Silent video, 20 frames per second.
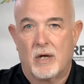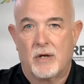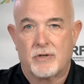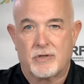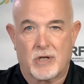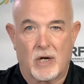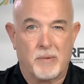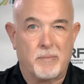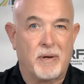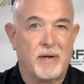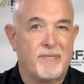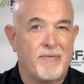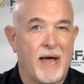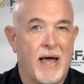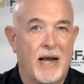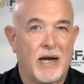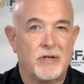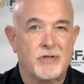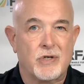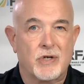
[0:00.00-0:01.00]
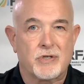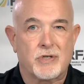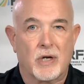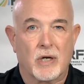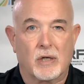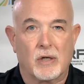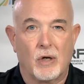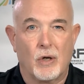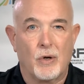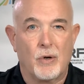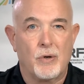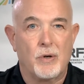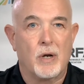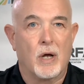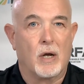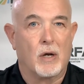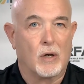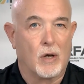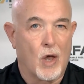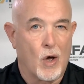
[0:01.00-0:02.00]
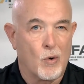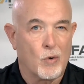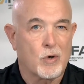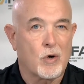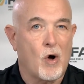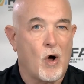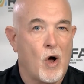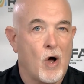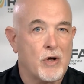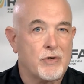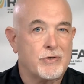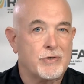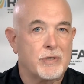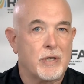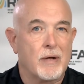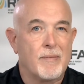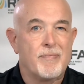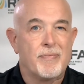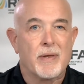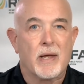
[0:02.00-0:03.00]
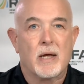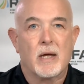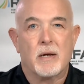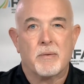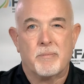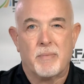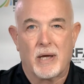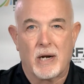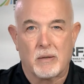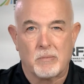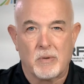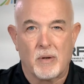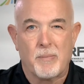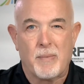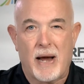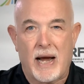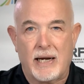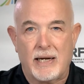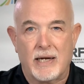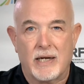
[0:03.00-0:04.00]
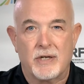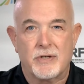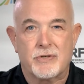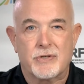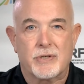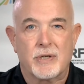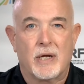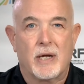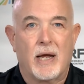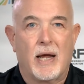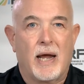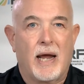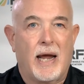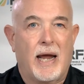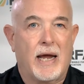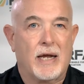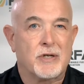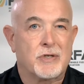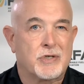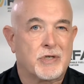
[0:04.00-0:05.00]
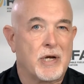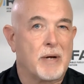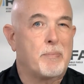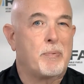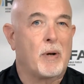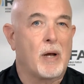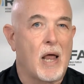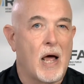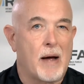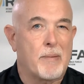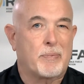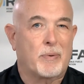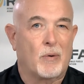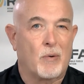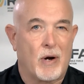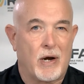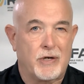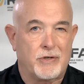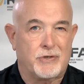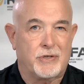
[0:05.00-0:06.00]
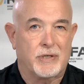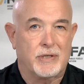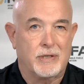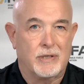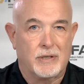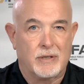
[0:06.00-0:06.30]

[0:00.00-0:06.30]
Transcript: Some advantages include low cost, minimal maintenance, and simple operation.